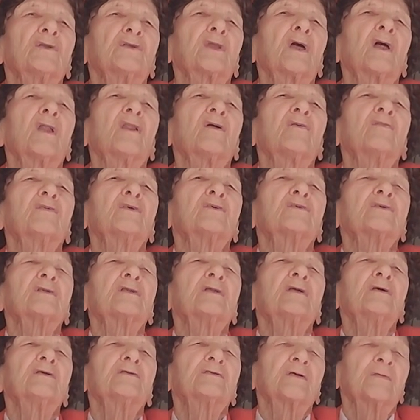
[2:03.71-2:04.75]
what
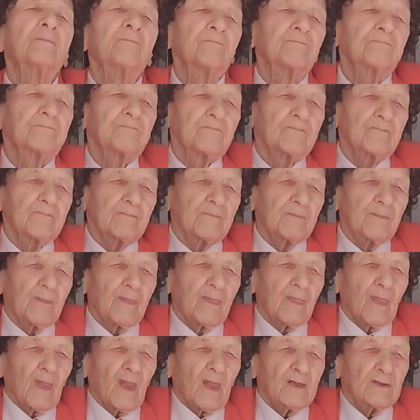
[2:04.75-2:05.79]
television is?
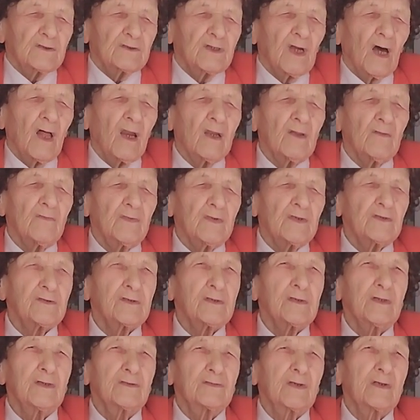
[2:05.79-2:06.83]

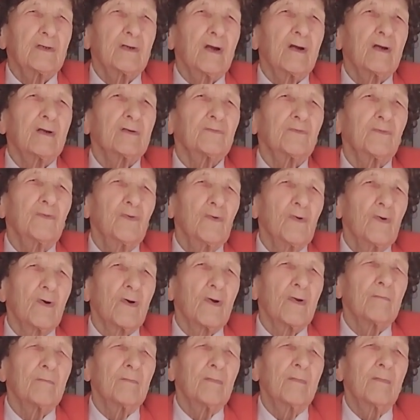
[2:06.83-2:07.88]
Television is an art
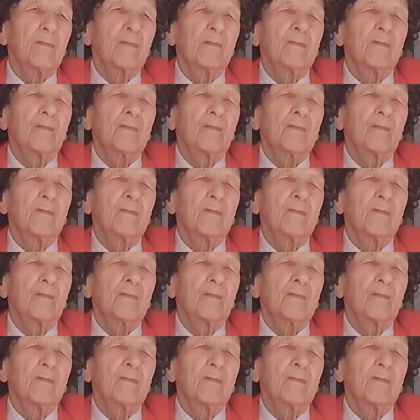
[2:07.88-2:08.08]
form